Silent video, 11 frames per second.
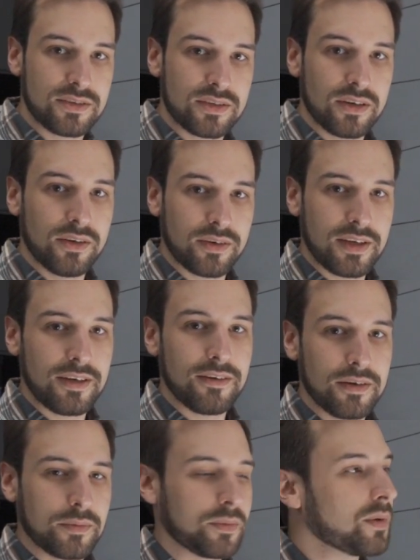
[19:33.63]
So
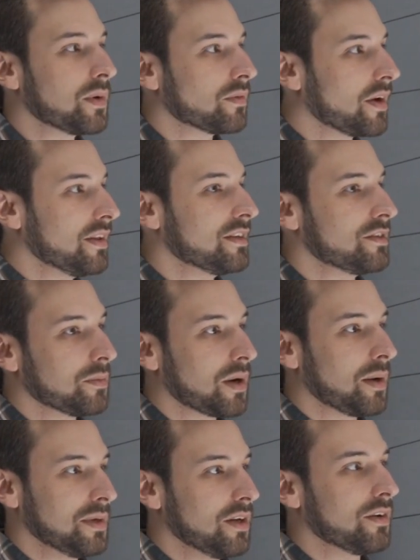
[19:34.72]
when we run this, you'll
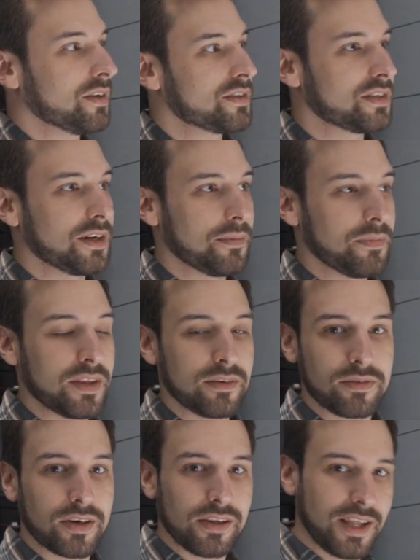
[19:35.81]
probably notice the
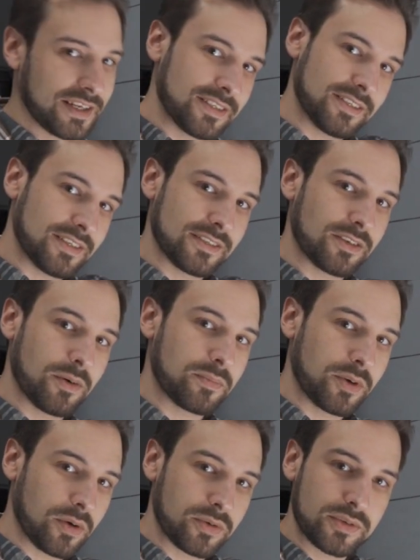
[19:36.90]
vertical axis is
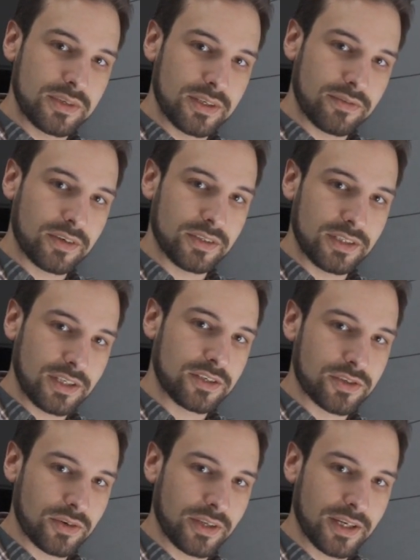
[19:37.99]
no difficulty
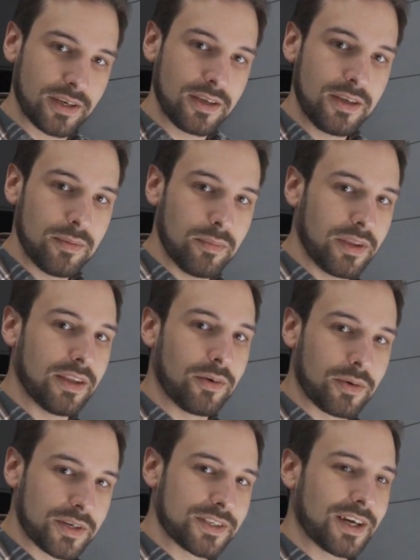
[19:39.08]
controlling, but the
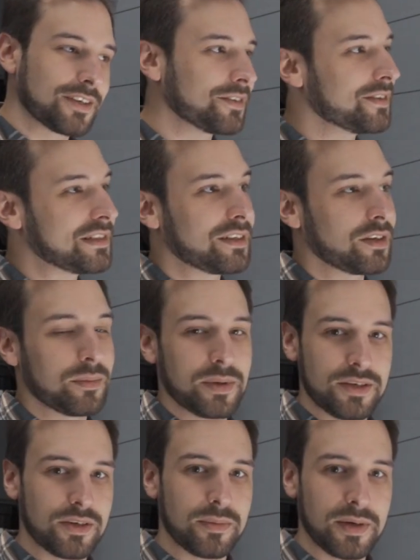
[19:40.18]
horizontal is a little
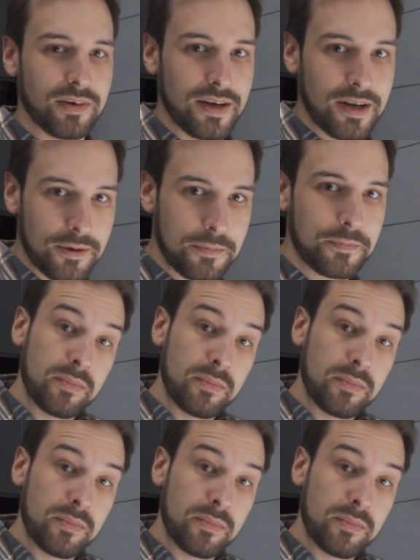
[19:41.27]
bit derpy right now.